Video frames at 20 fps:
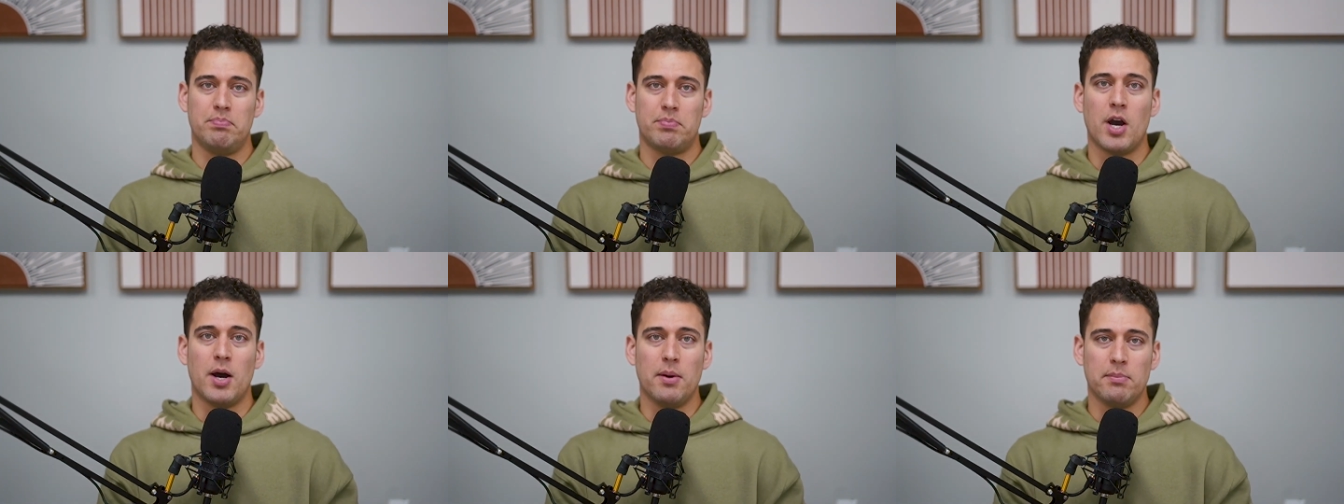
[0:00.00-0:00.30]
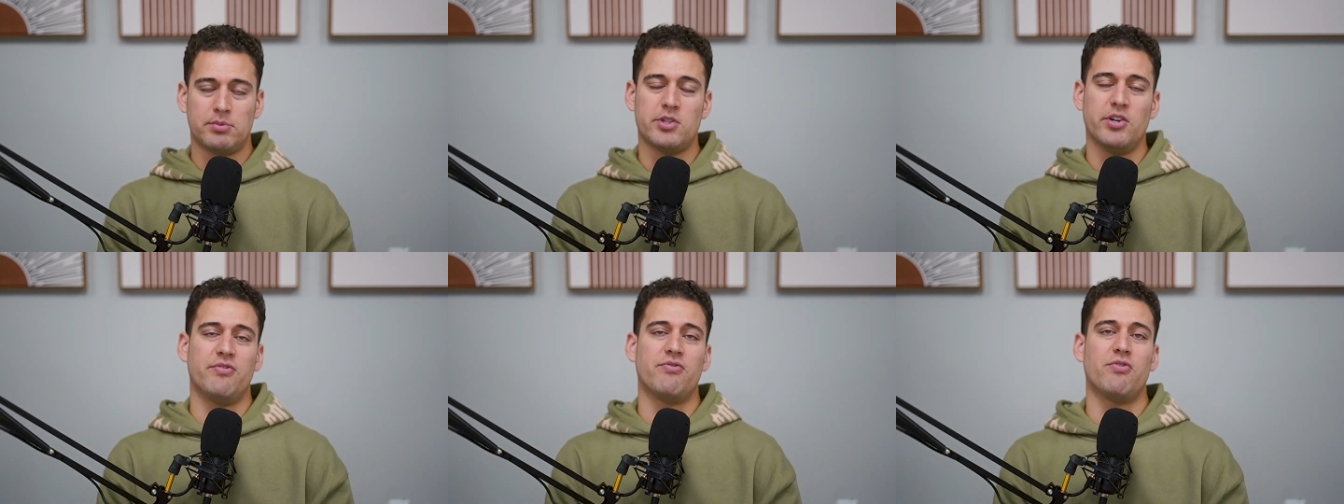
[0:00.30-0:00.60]
come
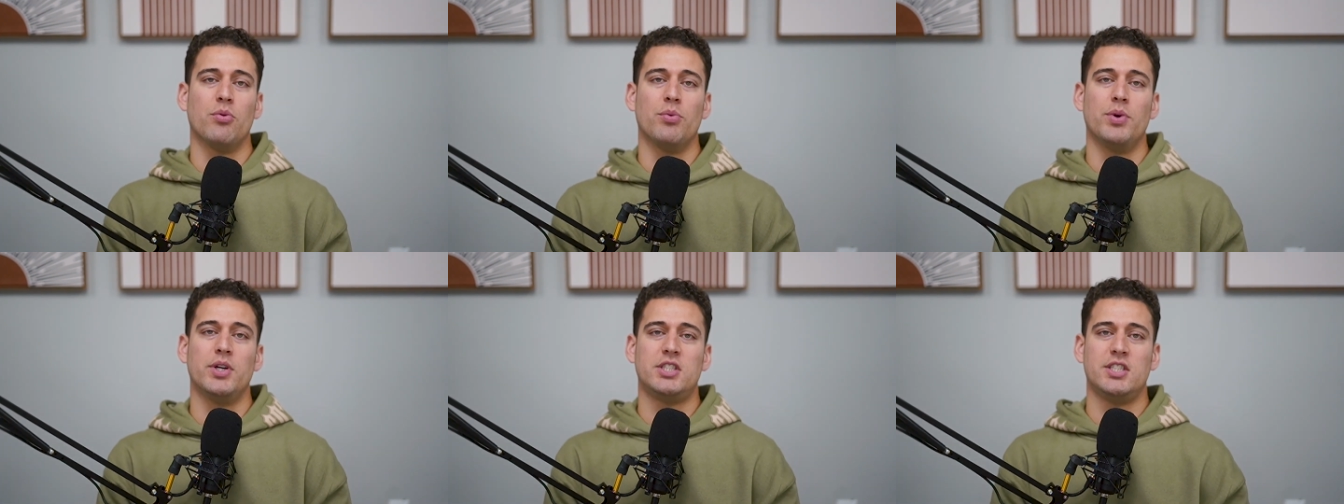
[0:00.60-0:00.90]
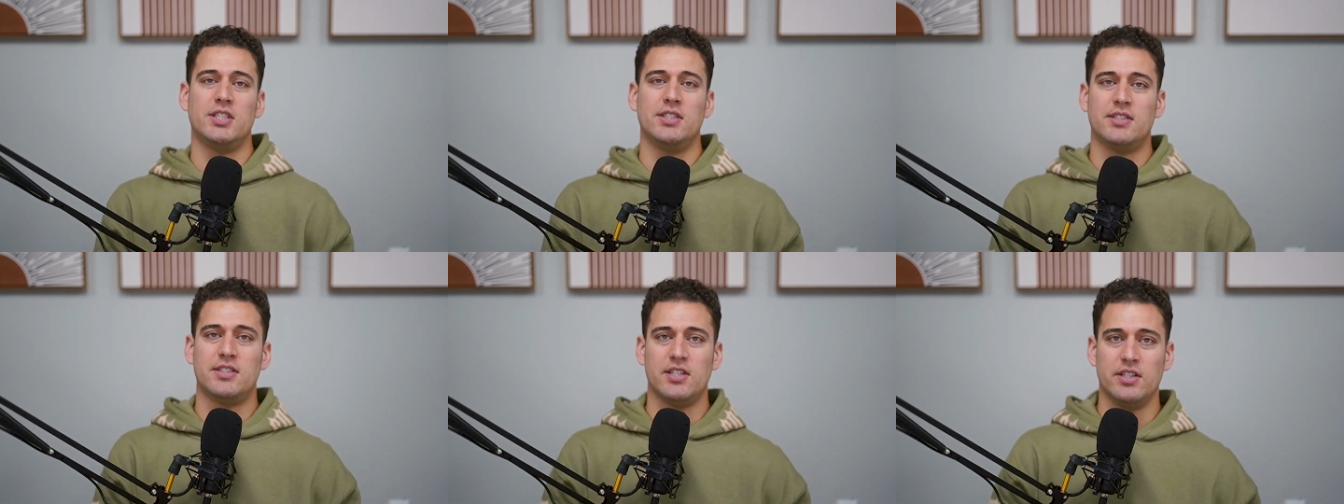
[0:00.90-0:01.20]
to
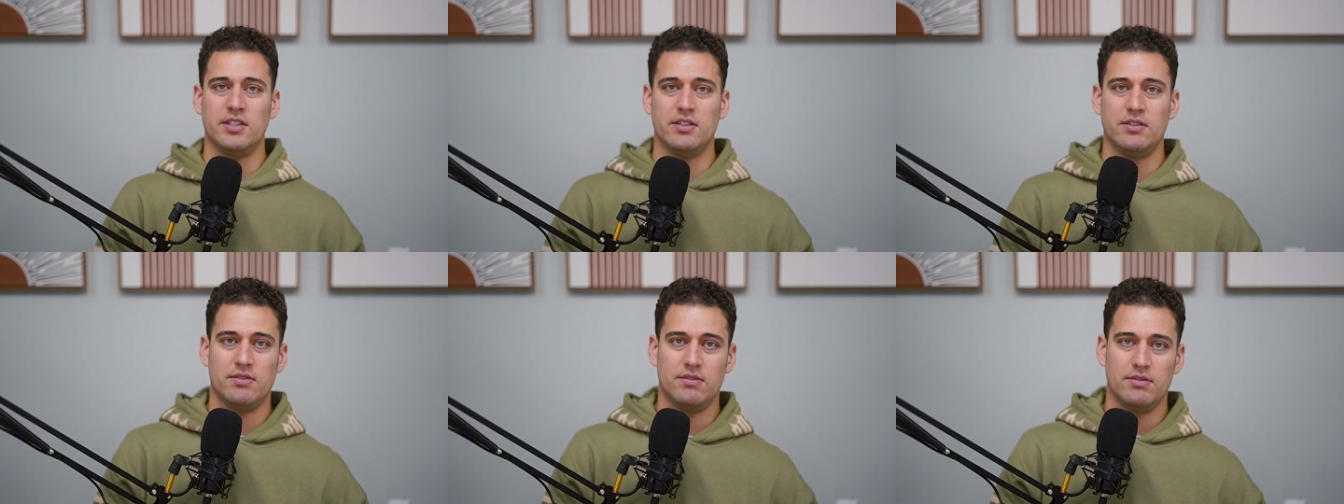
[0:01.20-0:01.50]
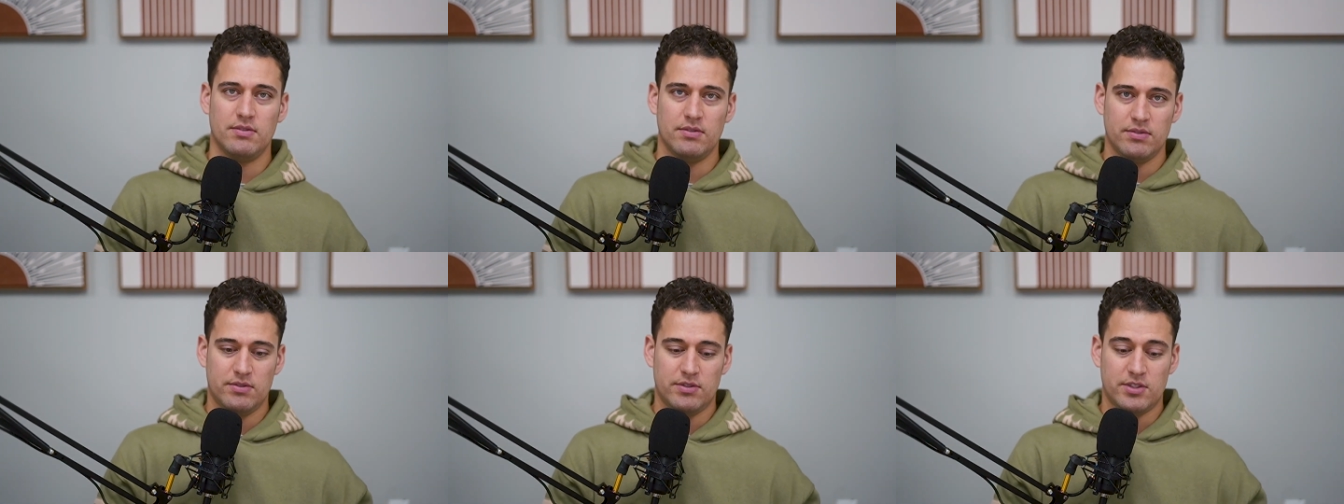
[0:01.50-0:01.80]
fruition to
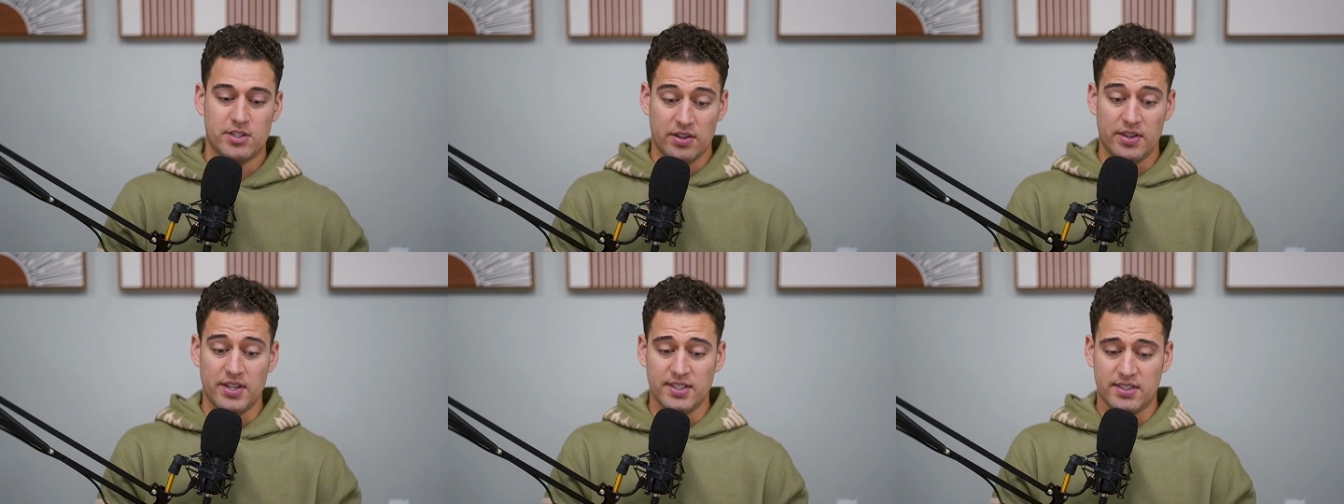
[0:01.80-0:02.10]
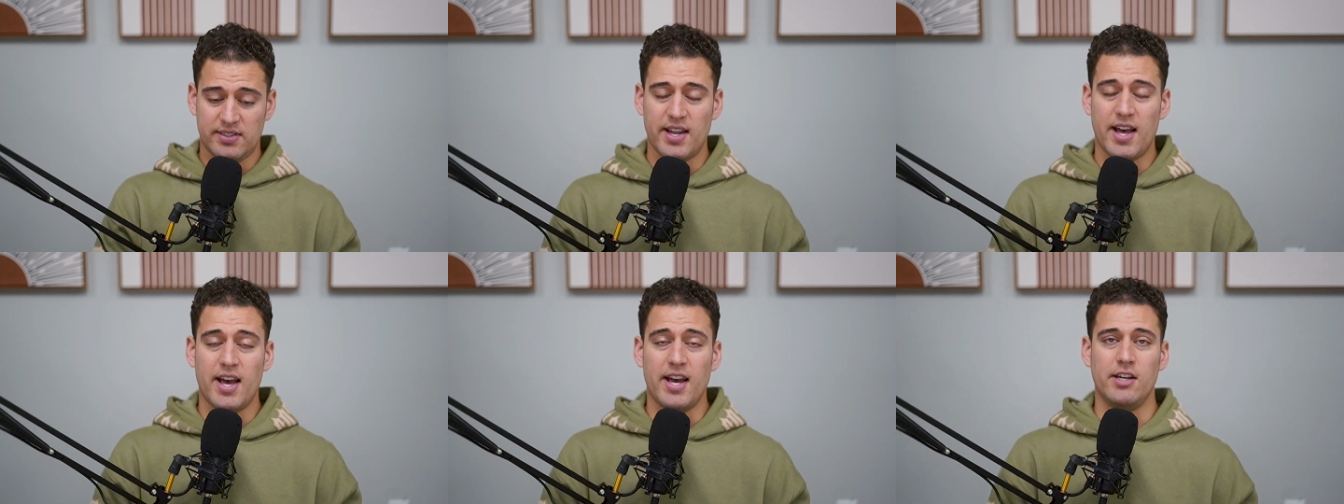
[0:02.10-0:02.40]
this
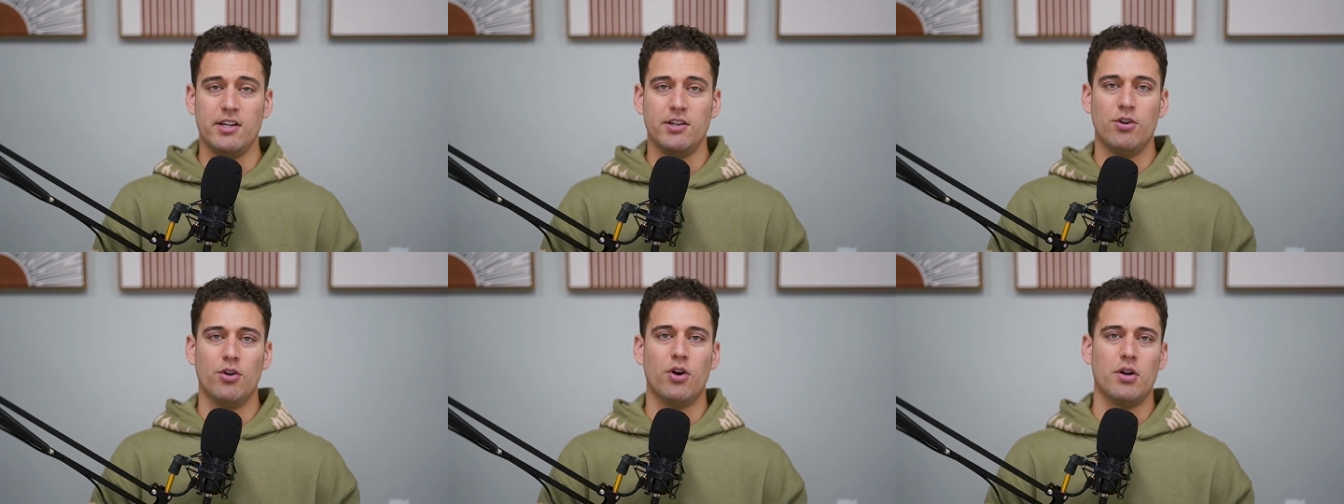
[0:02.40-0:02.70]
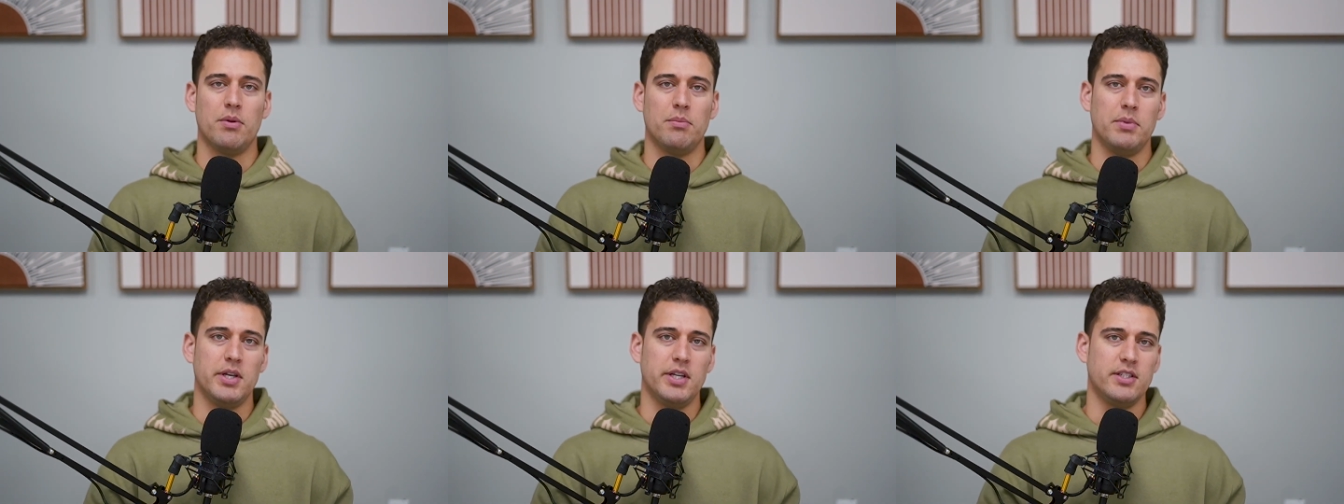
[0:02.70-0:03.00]
day. You know what
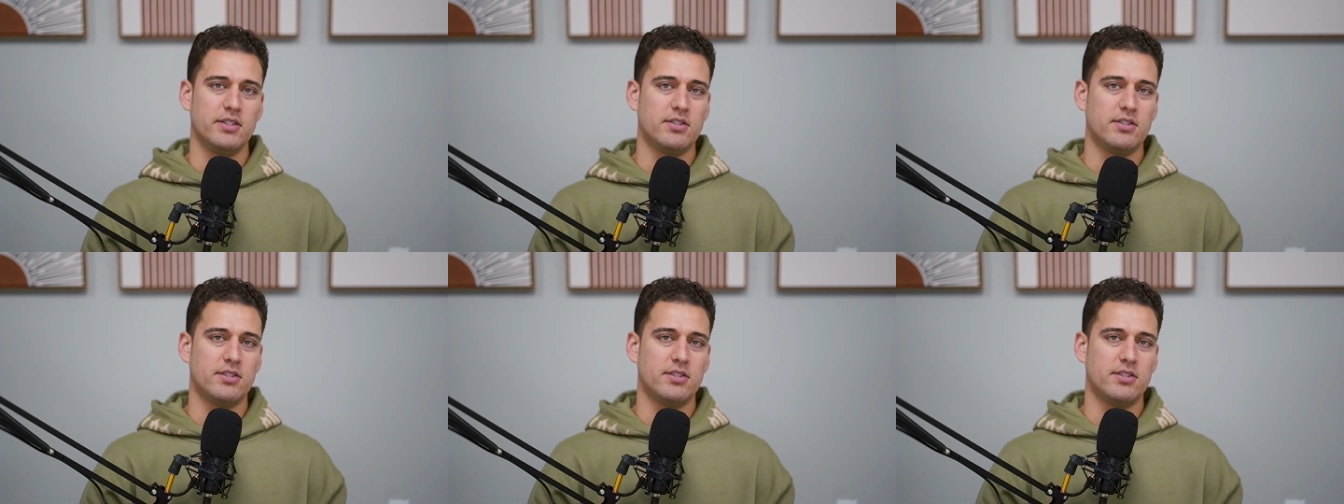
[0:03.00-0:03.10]
I mean?